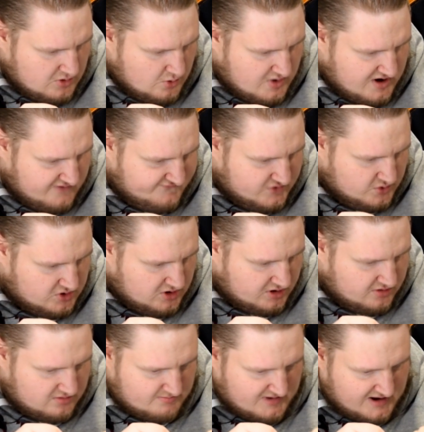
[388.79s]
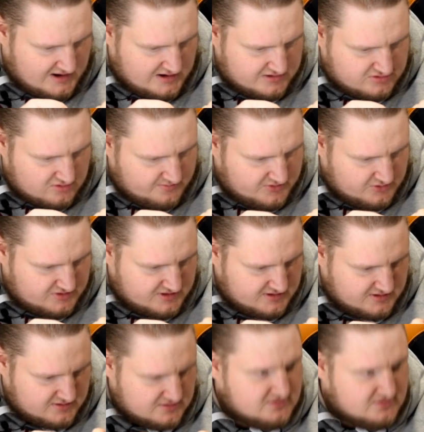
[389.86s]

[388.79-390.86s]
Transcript: Where have you gone, my little beauty?